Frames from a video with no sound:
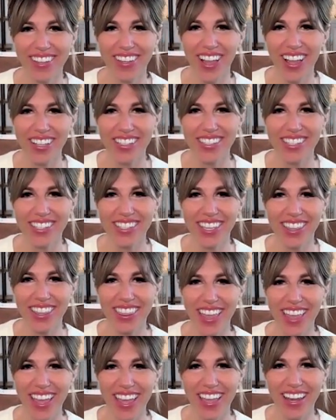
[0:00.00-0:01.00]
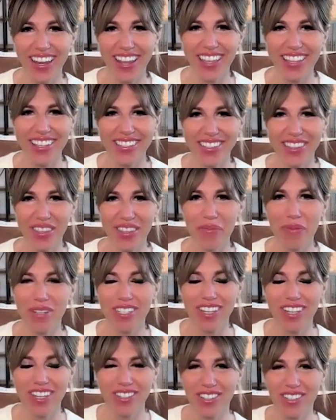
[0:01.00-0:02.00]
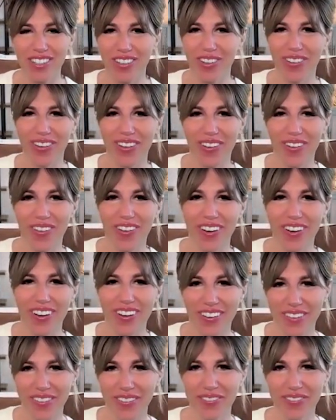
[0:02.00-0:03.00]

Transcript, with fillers: not seeing that as the potential unicorn?